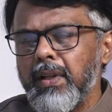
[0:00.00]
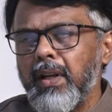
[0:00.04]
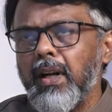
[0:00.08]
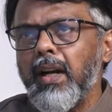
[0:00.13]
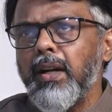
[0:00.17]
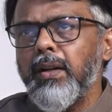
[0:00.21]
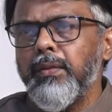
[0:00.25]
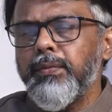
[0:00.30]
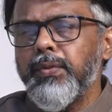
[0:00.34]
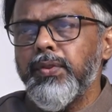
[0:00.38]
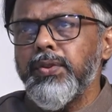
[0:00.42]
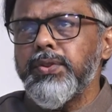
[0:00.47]

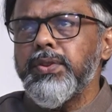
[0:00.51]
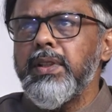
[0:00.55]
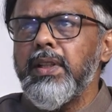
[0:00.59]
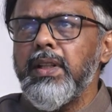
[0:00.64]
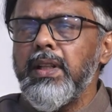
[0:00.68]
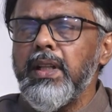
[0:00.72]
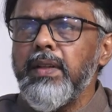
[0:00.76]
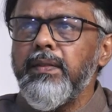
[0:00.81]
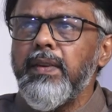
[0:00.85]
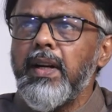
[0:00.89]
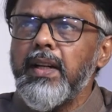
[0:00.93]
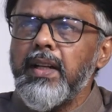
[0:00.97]

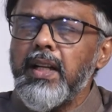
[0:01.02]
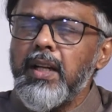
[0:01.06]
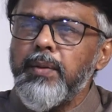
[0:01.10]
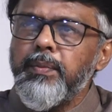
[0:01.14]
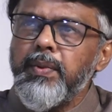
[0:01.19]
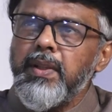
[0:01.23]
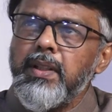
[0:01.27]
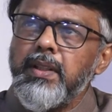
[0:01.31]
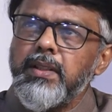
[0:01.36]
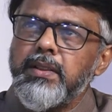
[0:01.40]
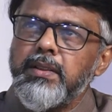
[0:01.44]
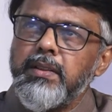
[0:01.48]
unfortunately, what
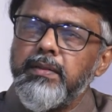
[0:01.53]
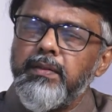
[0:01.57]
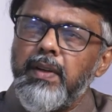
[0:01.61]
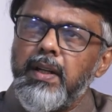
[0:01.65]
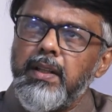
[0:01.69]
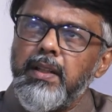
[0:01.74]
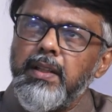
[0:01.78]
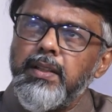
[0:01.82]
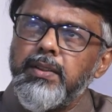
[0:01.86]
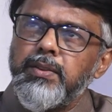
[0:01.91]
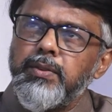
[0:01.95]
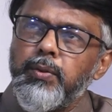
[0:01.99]
happened is,
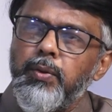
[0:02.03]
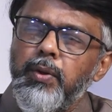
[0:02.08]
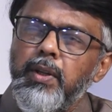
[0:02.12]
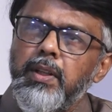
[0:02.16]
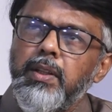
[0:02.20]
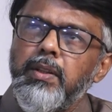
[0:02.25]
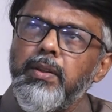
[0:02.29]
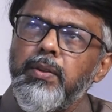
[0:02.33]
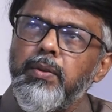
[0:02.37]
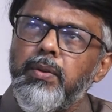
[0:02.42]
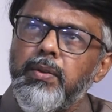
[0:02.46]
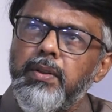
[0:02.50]
what is
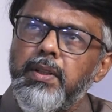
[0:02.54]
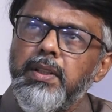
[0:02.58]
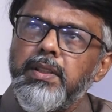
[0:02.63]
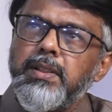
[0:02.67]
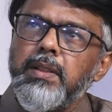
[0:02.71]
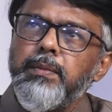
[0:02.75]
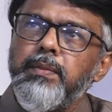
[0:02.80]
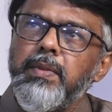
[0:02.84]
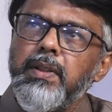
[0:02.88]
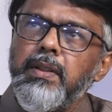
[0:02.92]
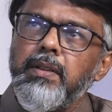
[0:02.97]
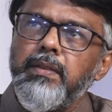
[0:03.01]
quite
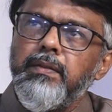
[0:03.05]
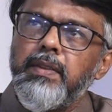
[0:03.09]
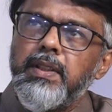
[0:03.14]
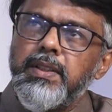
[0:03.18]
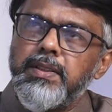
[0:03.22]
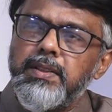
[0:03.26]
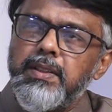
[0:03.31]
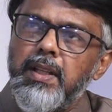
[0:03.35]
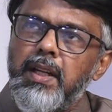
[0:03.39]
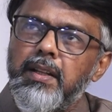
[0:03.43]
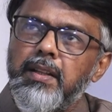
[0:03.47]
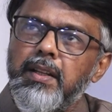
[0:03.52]
noticeable
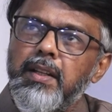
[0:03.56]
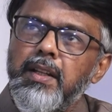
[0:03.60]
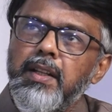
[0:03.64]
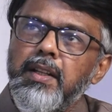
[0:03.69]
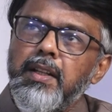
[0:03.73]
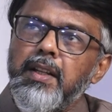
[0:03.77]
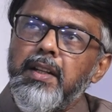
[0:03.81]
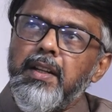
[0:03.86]
was that